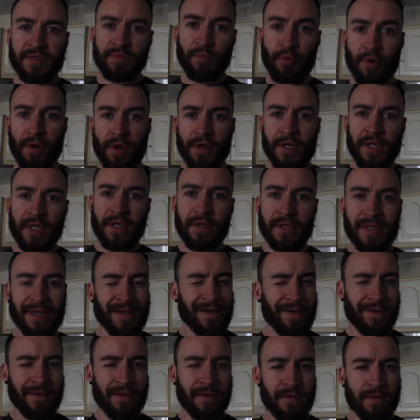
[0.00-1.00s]
to brawny.
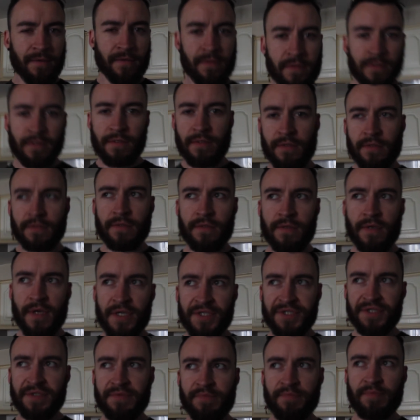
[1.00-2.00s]
I
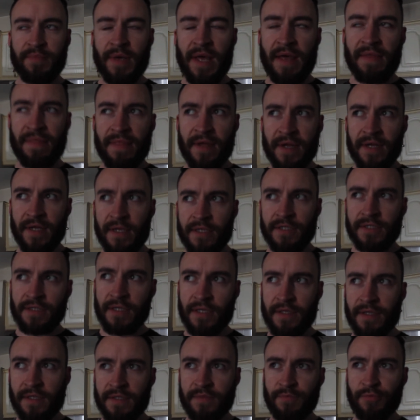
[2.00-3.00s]
should pen that
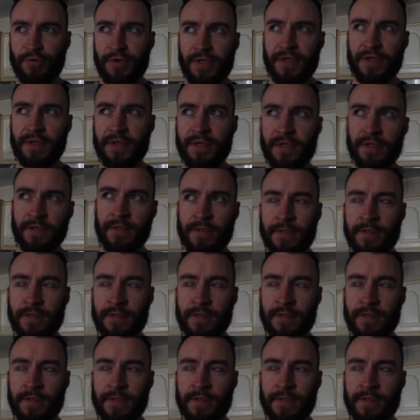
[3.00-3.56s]
actually, that's pretty good.